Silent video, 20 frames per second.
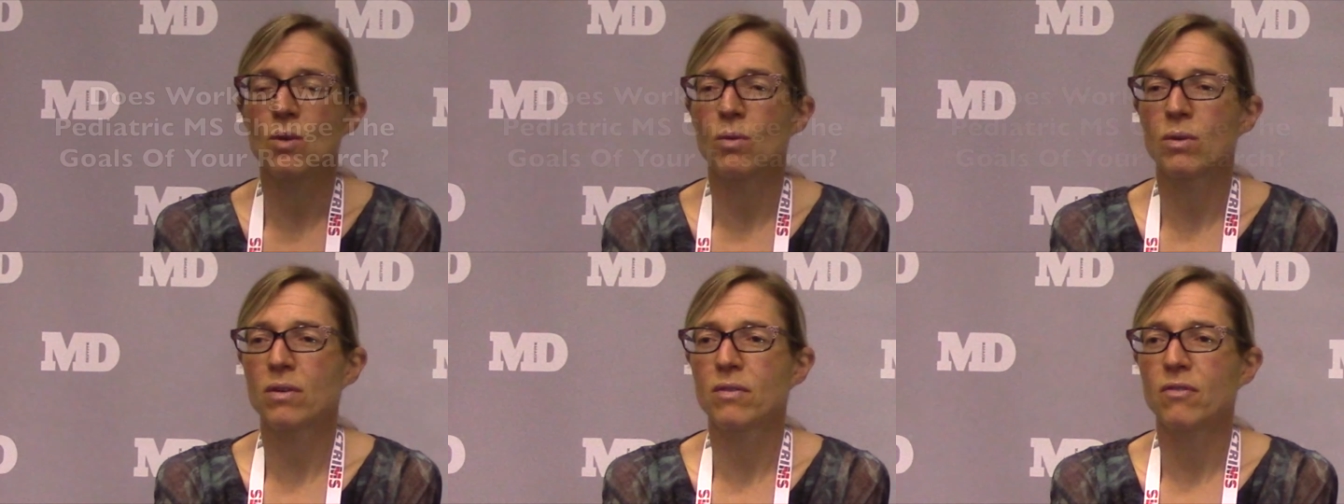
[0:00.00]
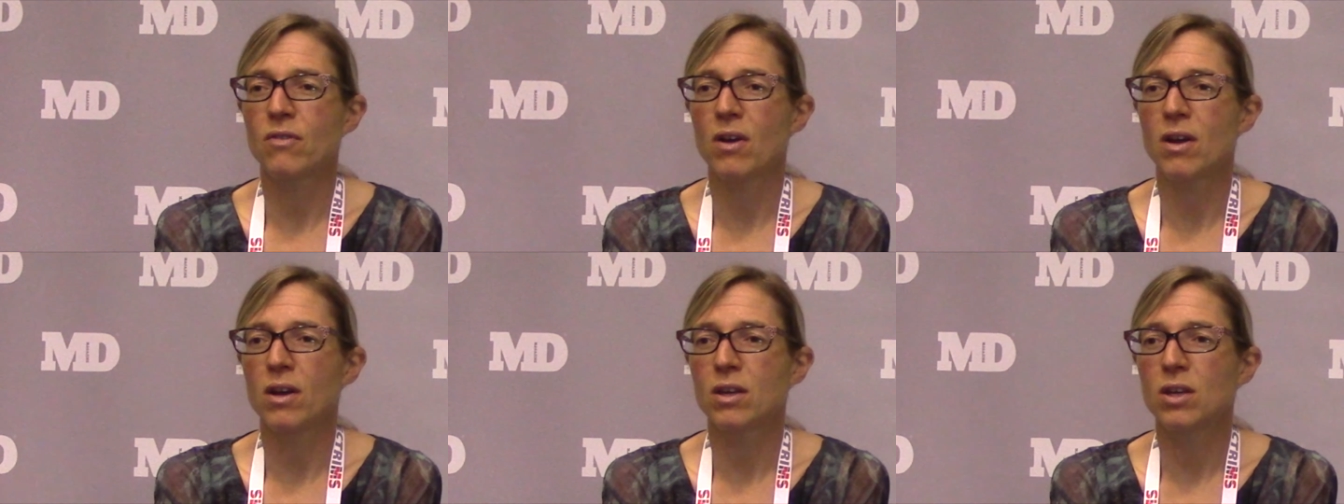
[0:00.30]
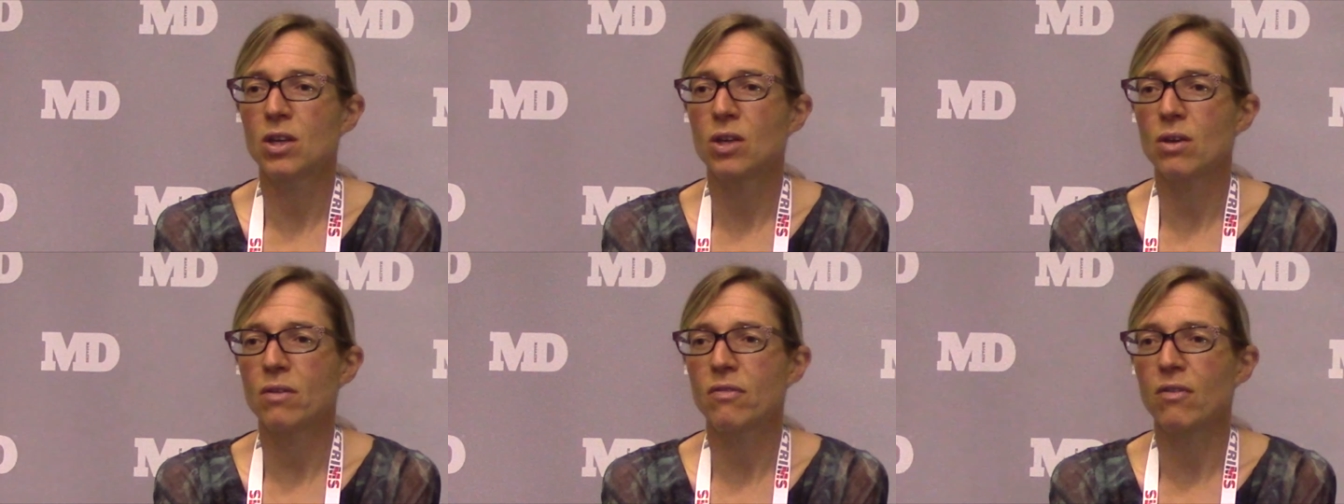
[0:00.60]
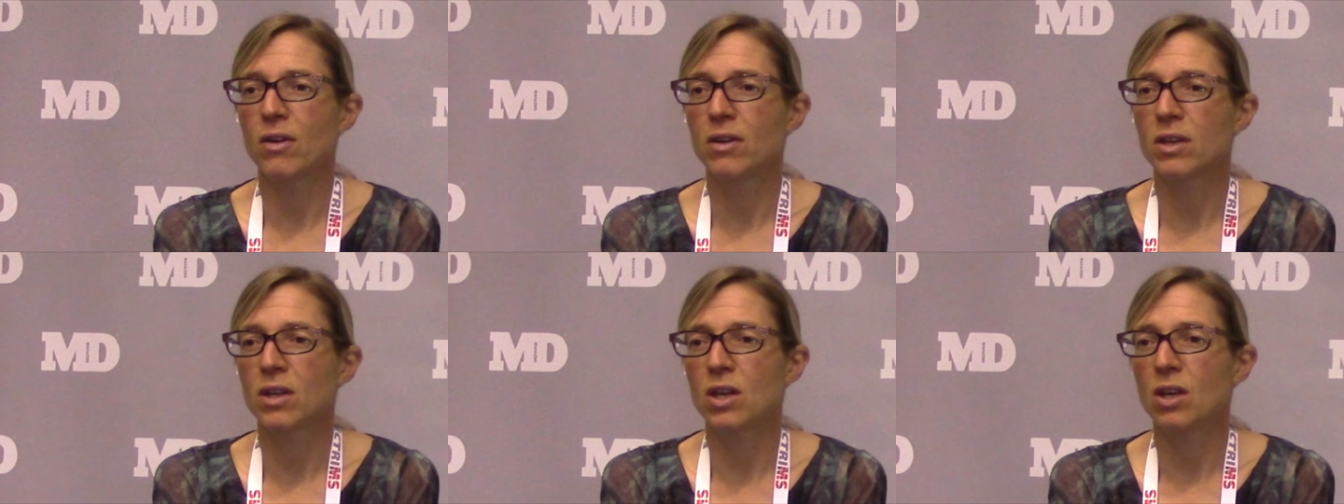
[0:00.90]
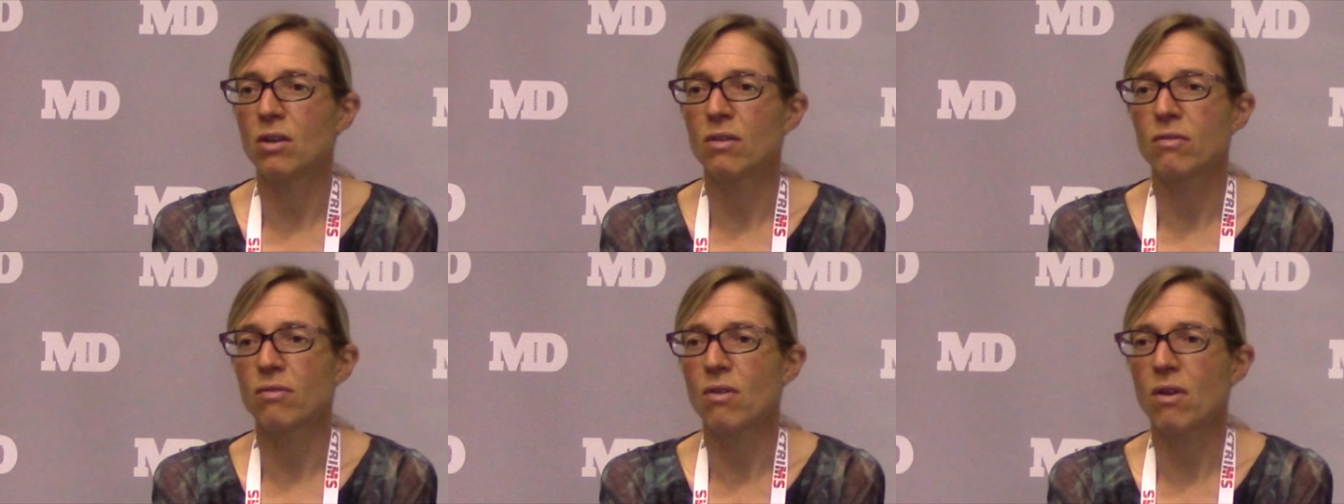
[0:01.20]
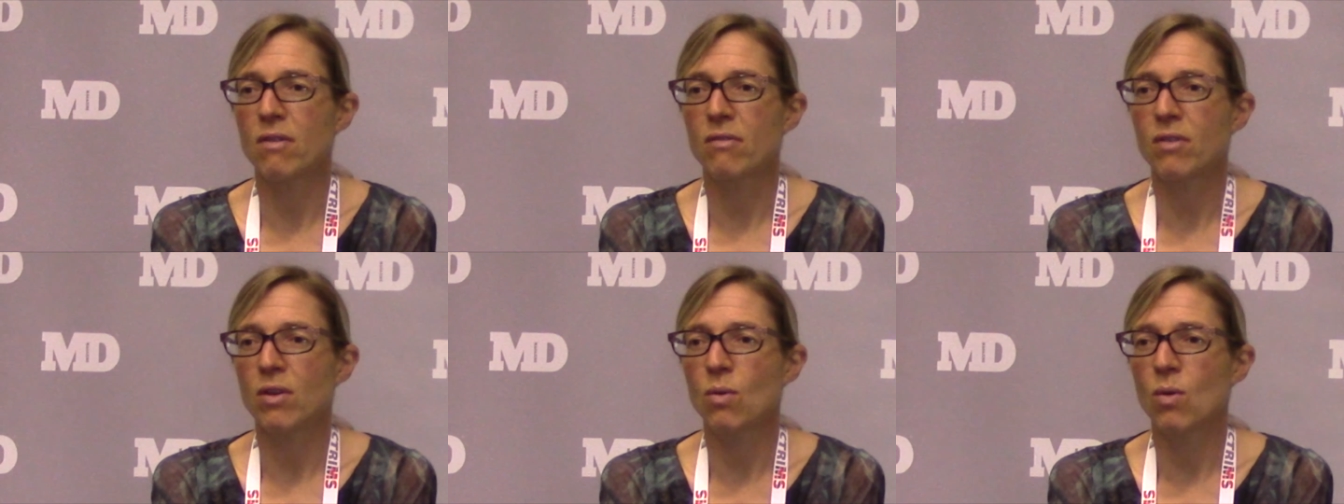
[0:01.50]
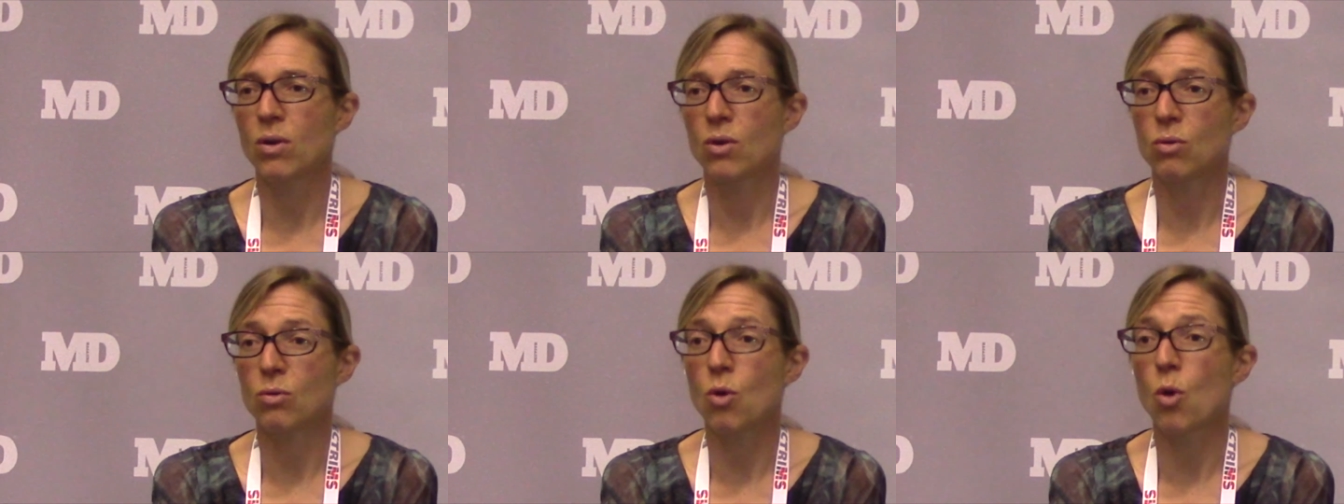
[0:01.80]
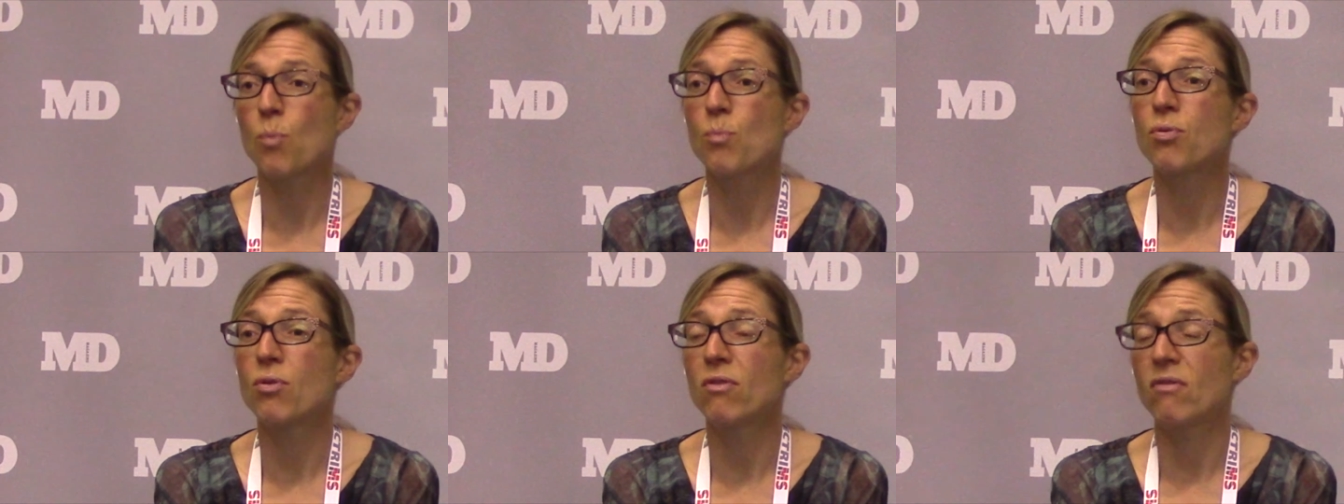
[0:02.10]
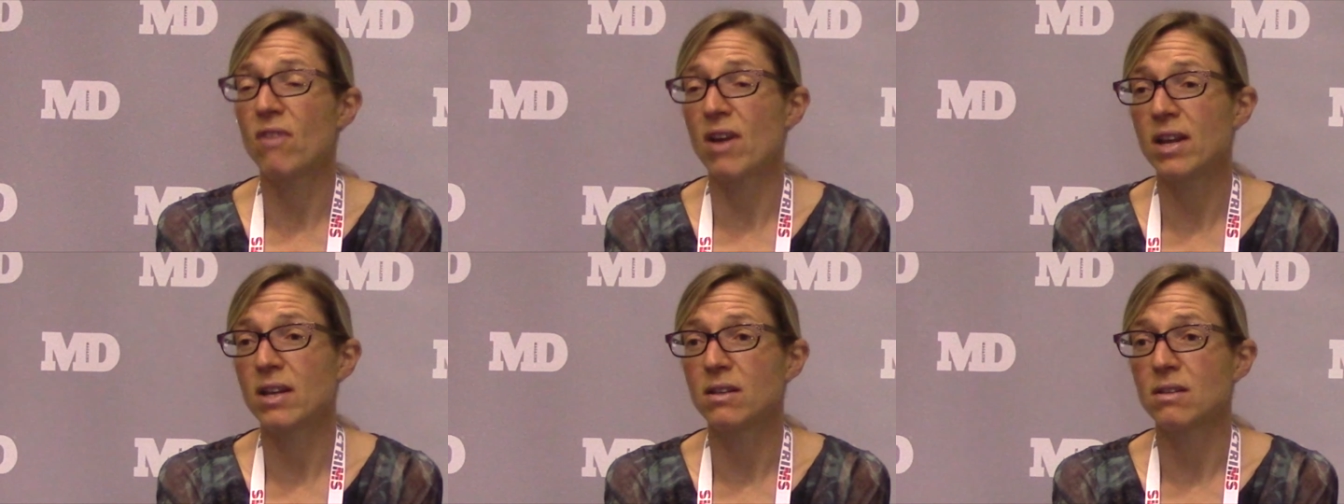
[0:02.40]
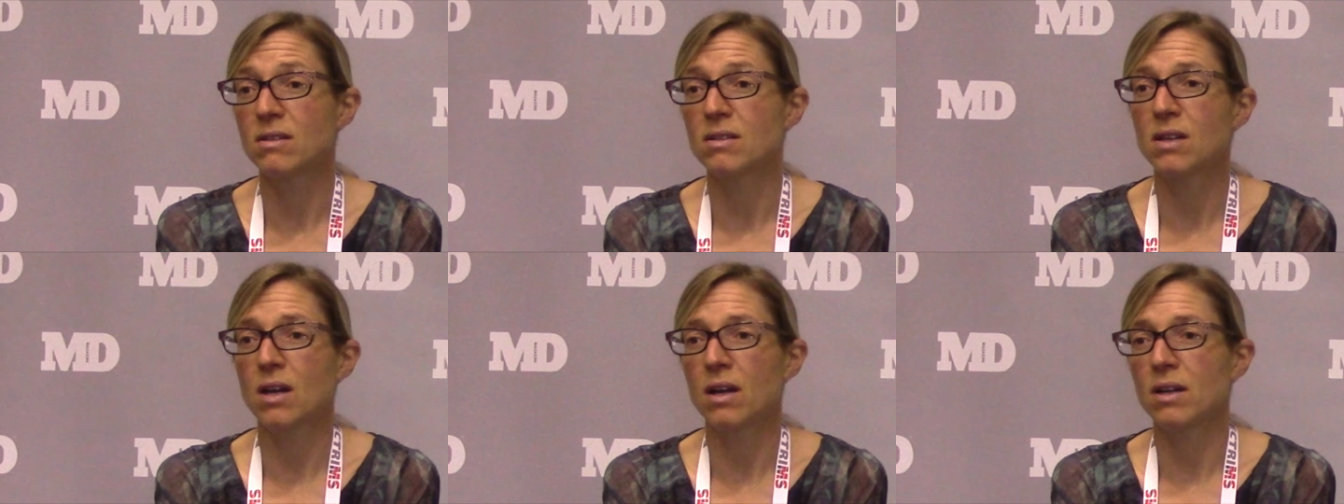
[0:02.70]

you want to find a cure for everyone, or prevent,